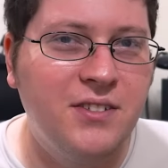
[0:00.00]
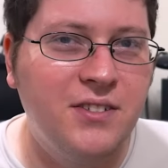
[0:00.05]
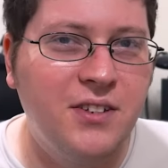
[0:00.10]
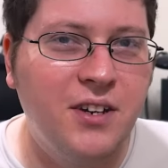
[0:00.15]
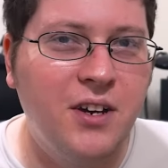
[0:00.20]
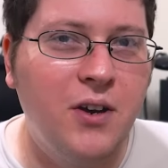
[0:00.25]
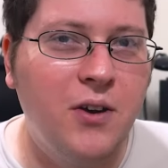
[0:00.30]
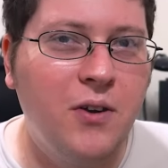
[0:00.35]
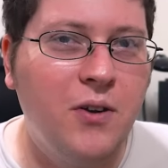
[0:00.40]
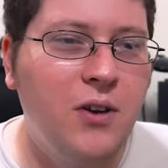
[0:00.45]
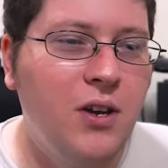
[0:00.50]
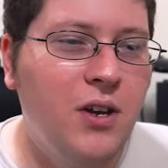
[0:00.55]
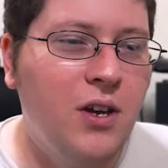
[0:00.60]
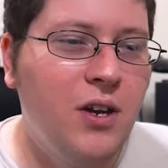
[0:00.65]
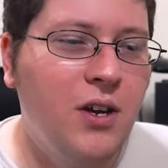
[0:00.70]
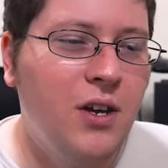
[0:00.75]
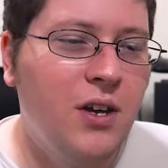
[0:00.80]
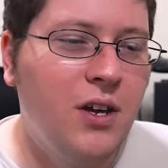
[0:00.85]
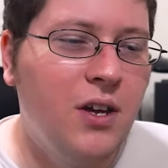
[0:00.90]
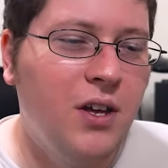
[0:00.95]
So
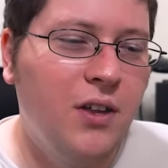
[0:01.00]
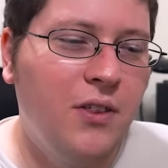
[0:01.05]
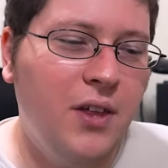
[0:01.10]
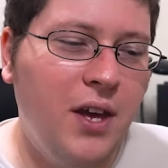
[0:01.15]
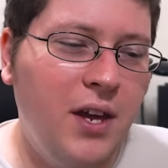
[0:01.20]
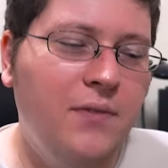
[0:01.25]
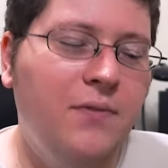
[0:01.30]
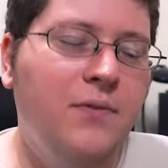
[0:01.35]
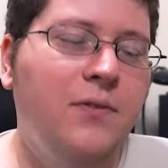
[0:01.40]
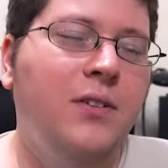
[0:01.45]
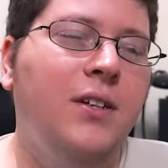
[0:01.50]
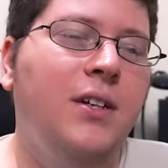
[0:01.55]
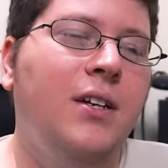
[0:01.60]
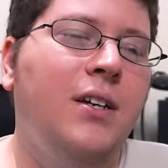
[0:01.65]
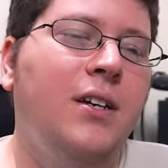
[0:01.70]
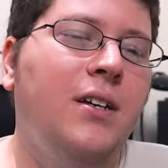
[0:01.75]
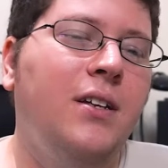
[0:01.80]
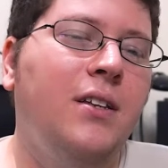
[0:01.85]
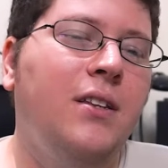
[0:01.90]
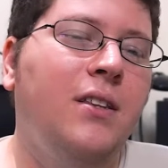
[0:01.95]

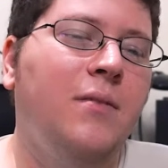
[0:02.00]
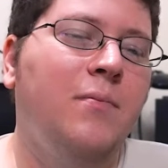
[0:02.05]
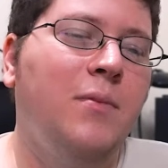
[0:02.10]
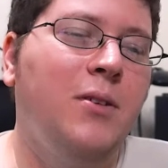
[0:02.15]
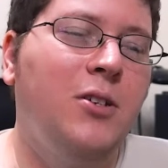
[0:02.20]
thankfully the